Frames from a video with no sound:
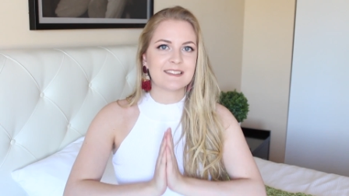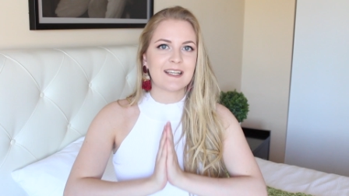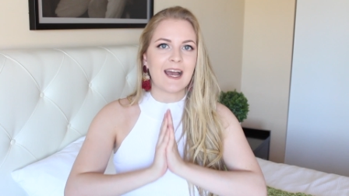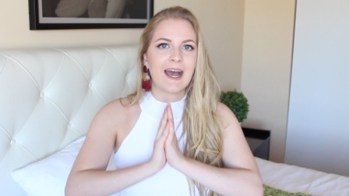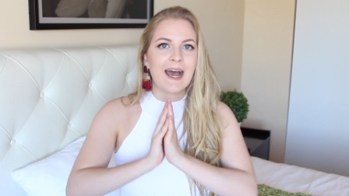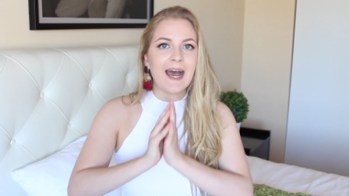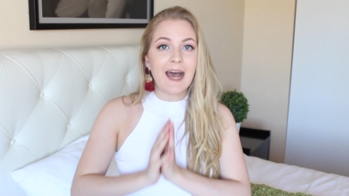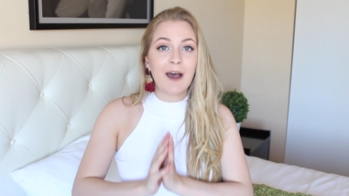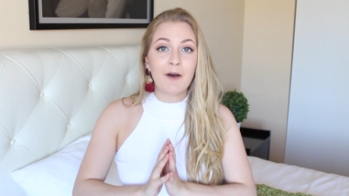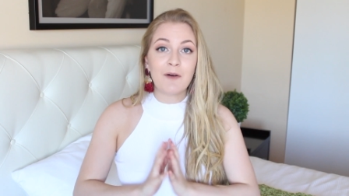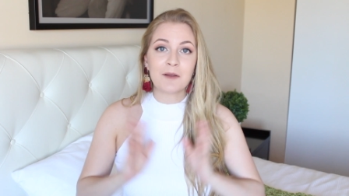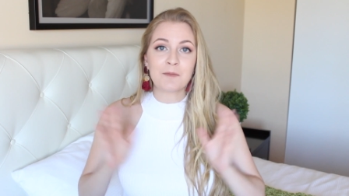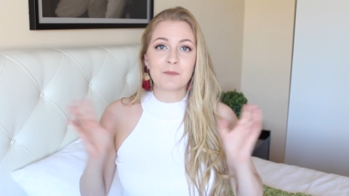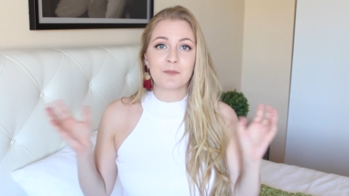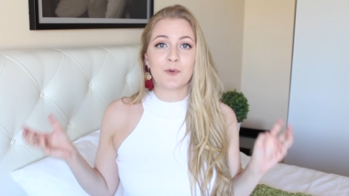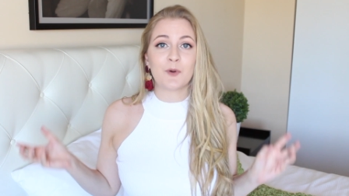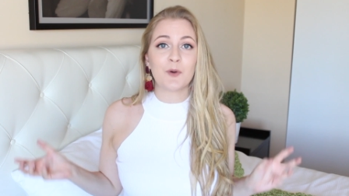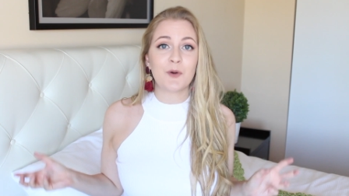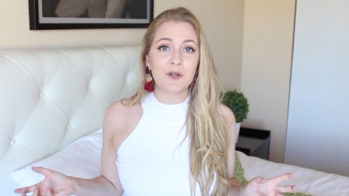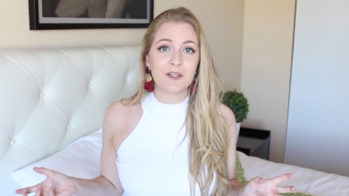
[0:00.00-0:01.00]
how
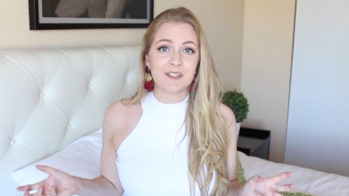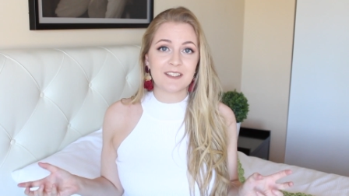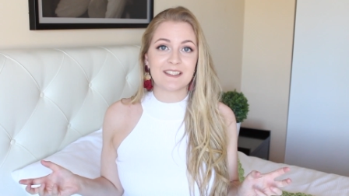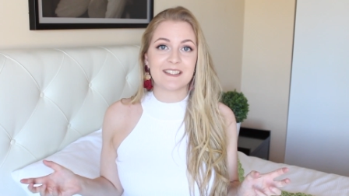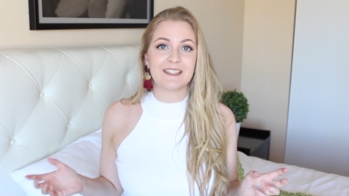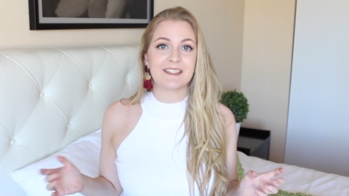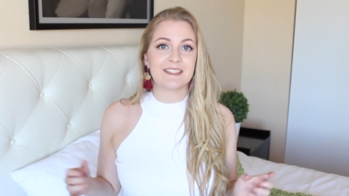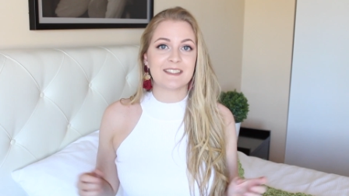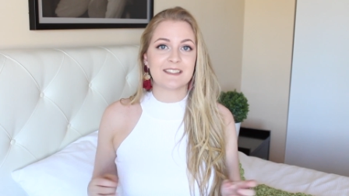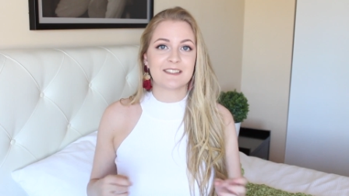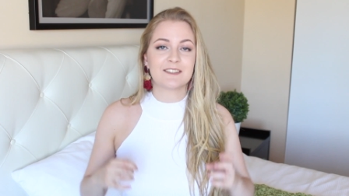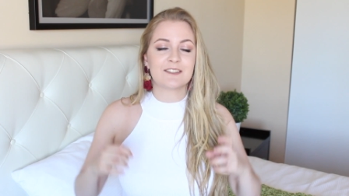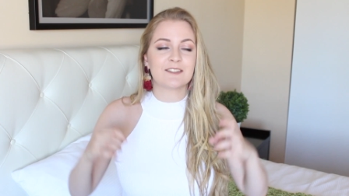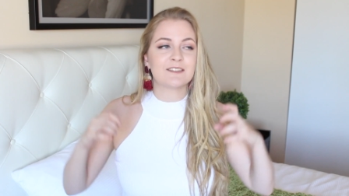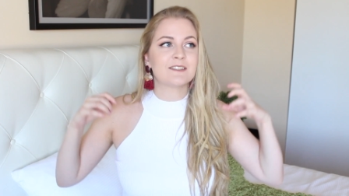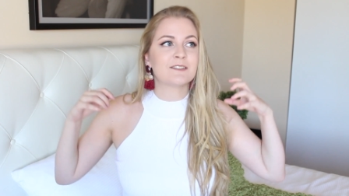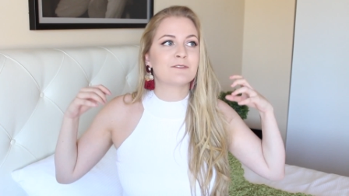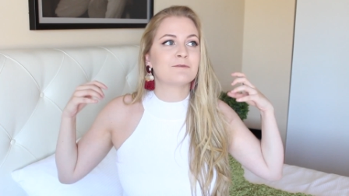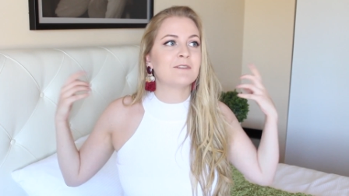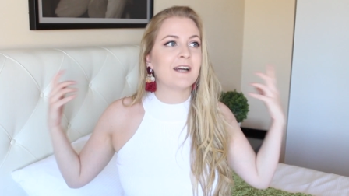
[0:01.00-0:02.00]
important it is to
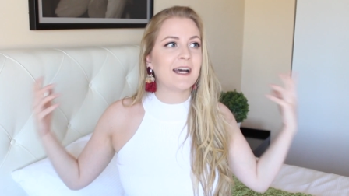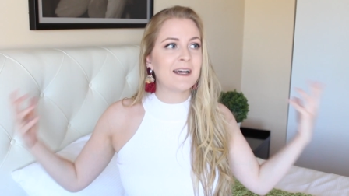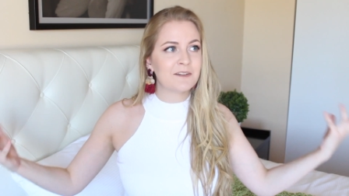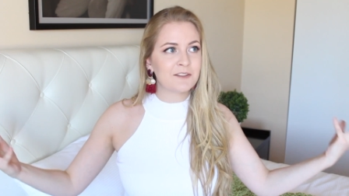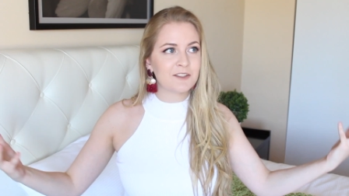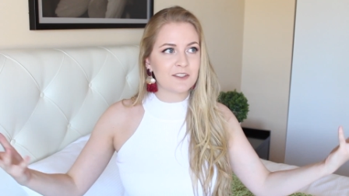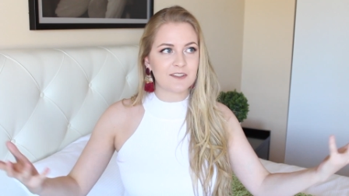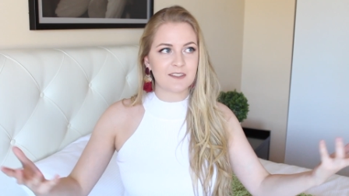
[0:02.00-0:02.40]
surround